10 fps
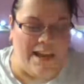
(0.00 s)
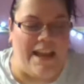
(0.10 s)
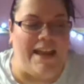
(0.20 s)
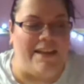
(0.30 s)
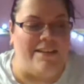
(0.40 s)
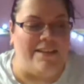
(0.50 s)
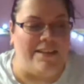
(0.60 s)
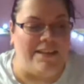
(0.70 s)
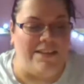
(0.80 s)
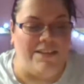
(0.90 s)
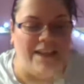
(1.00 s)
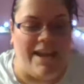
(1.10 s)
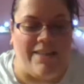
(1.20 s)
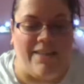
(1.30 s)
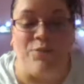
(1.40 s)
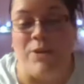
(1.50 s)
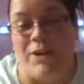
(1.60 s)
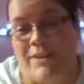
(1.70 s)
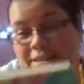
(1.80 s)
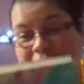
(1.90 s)
And yeah, that's
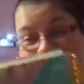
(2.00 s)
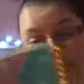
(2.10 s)
where this